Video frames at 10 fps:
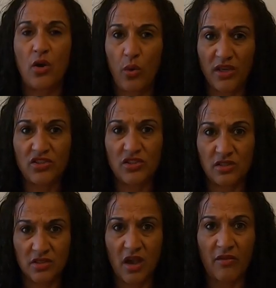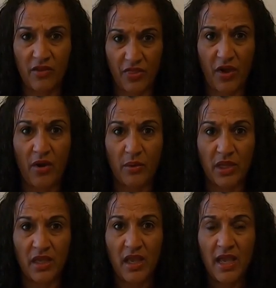questions of
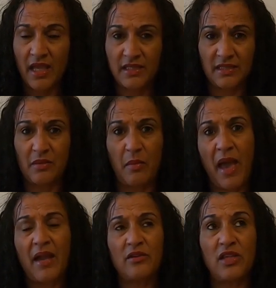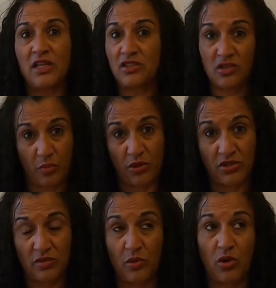authority. It doesn't matter that it's the
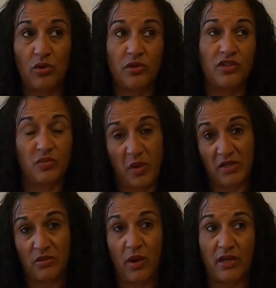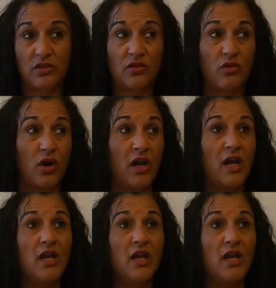principal or the SPED director or